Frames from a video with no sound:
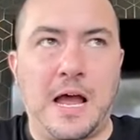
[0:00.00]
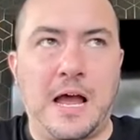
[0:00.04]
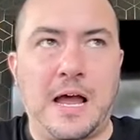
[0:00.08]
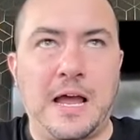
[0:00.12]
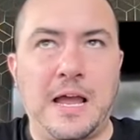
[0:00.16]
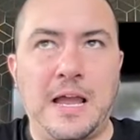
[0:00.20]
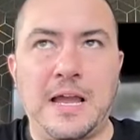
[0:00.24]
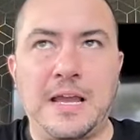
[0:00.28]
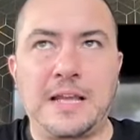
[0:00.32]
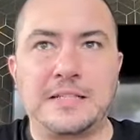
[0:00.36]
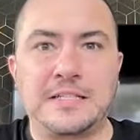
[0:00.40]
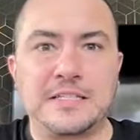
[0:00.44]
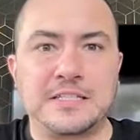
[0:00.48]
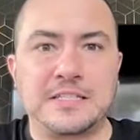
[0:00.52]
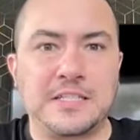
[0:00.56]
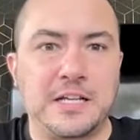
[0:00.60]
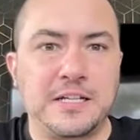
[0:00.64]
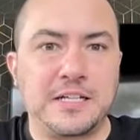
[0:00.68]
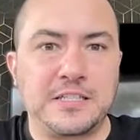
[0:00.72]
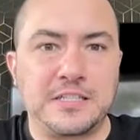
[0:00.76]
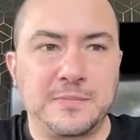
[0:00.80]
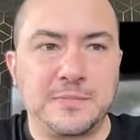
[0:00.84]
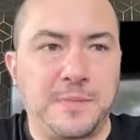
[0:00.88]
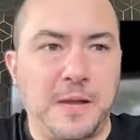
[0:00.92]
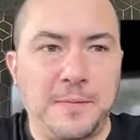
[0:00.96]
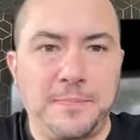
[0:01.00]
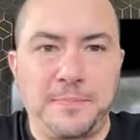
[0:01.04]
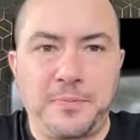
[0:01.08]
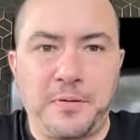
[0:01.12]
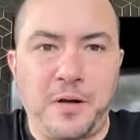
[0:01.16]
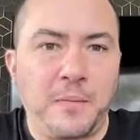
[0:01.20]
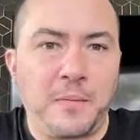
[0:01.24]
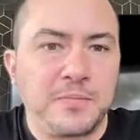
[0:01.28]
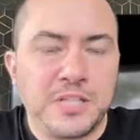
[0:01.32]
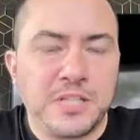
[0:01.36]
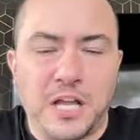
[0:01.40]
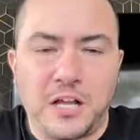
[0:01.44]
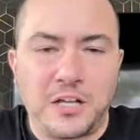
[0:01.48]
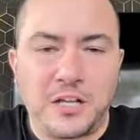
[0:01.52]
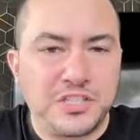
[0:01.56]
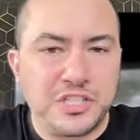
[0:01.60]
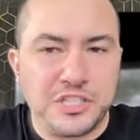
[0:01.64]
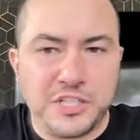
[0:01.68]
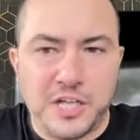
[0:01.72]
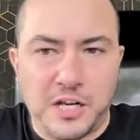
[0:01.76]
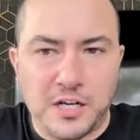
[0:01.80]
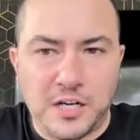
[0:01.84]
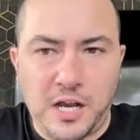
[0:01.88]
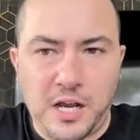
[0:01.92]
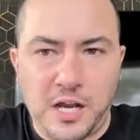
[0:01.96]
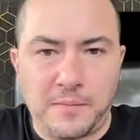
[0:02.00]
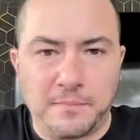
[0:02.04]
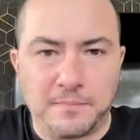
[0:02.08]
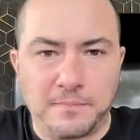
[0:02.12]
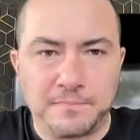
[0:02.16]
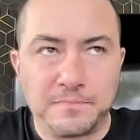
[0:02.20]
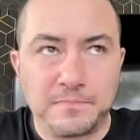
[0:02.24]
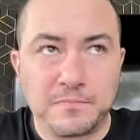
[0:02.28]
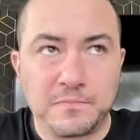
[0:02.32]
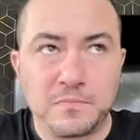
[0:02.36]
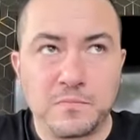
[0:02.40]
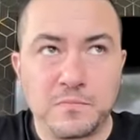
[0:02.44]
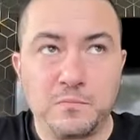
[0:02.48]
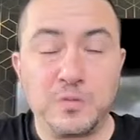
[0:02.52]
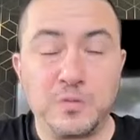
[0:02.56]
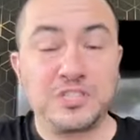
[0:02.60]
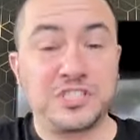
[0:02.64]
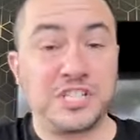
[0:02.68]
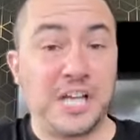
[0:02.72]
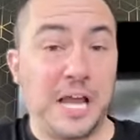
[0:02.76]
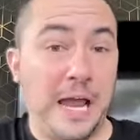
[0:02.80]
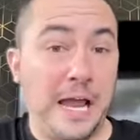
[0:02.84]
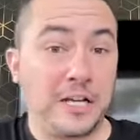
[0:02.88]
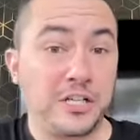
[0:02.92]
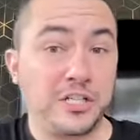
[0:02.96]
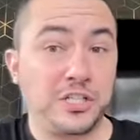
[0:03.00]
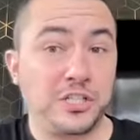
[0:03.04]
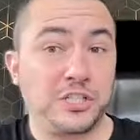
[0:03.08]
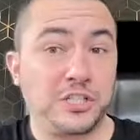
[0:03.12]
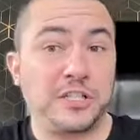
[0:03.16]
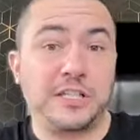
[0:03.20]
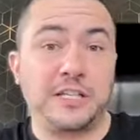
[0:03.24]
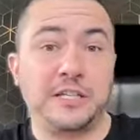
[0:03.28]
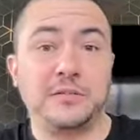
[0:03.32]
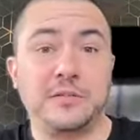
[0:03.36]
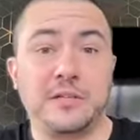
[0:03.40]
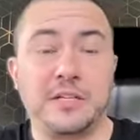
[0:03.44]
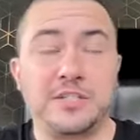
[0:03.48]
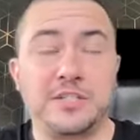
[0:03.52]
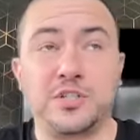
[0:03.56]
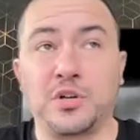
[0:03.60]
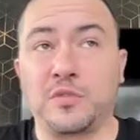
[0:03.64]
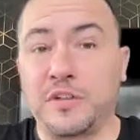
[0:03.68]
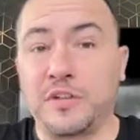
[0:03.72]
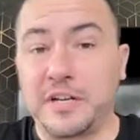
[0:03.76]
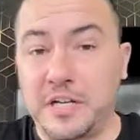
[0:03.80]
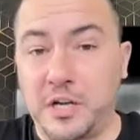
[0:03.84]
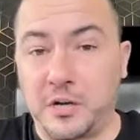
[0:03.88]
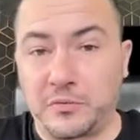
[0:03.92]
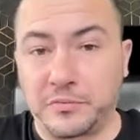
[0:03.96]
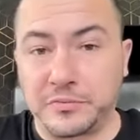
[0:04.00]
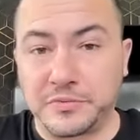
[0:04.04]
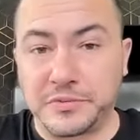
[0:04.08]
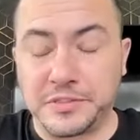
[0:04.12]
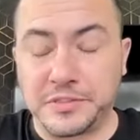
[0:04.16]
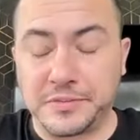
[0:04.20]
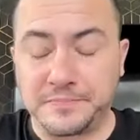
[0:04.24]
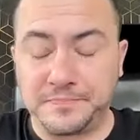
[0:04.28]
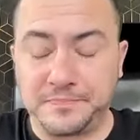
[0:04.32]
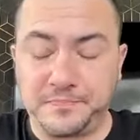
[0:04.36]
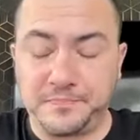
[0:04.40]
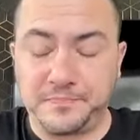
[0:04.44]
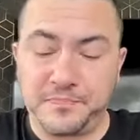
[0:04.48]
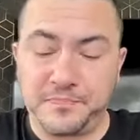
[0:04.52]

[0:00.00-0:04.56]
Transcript: I decided to buy promptology.com, which actually is already owned.